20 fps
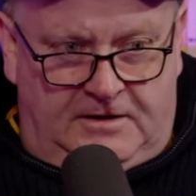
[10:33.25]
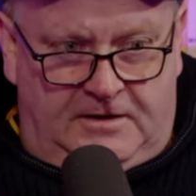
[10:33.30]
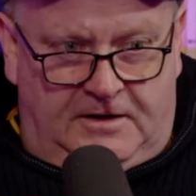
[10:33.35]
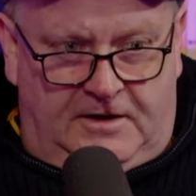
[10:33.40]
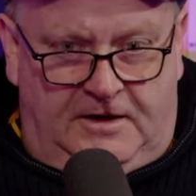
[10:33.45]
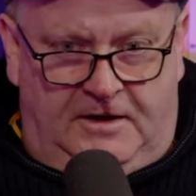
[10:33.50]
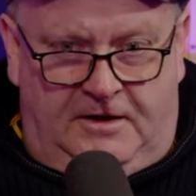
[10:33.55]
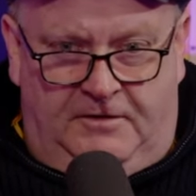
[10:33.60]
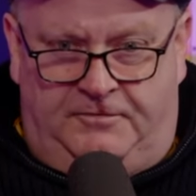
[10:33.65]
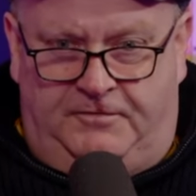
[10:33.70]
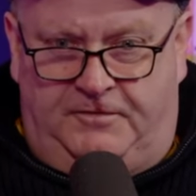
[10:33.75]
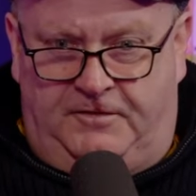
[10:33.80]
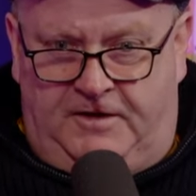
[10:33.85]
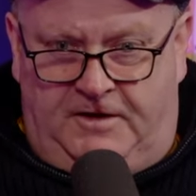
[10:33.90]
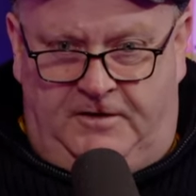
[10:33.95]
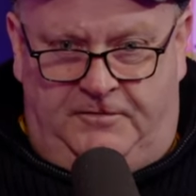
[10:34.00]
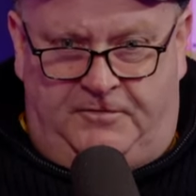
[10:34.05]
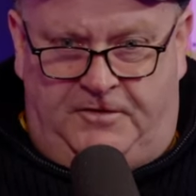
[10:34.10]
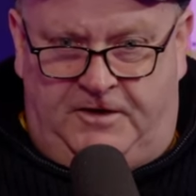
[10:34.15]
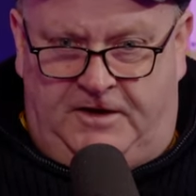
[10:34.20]
if
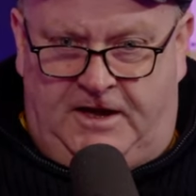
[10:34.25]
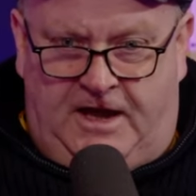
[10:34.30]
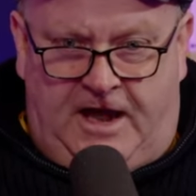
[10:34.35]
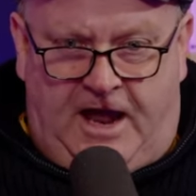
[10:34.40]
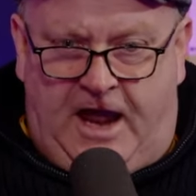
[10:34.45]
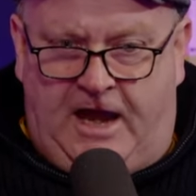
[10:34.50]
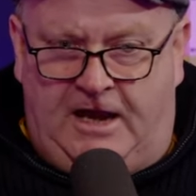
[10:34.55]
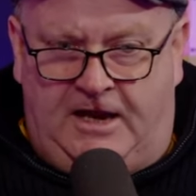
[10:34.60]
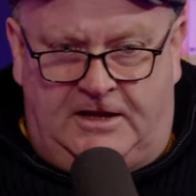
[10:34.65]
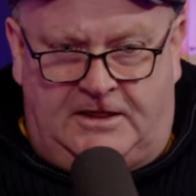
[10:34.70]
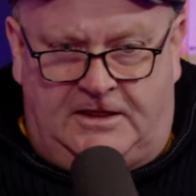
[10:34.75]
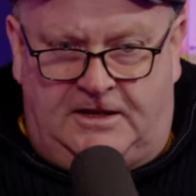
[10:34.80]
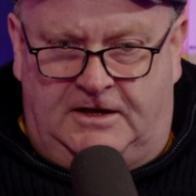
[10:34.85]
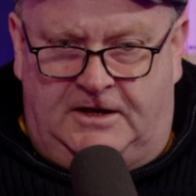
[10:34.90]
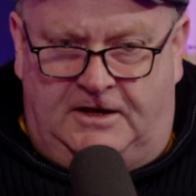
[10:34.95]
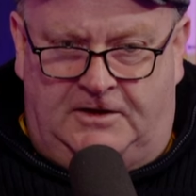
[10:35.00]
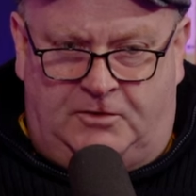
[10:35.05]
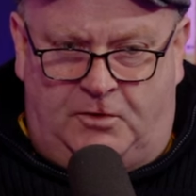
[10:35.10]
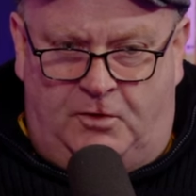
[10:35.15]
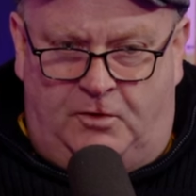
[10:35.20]
if you get anything
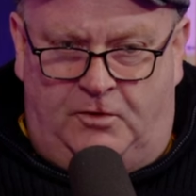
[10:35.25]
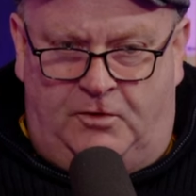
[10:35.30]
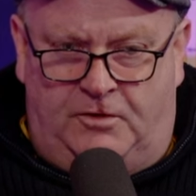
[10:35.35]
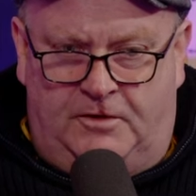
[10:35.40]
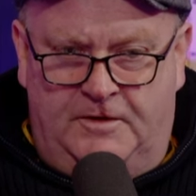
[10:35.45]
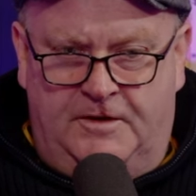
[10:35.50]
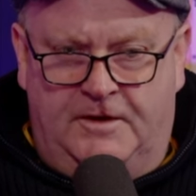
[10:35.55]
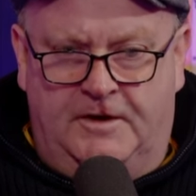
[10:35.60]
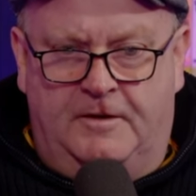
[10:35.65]
at all,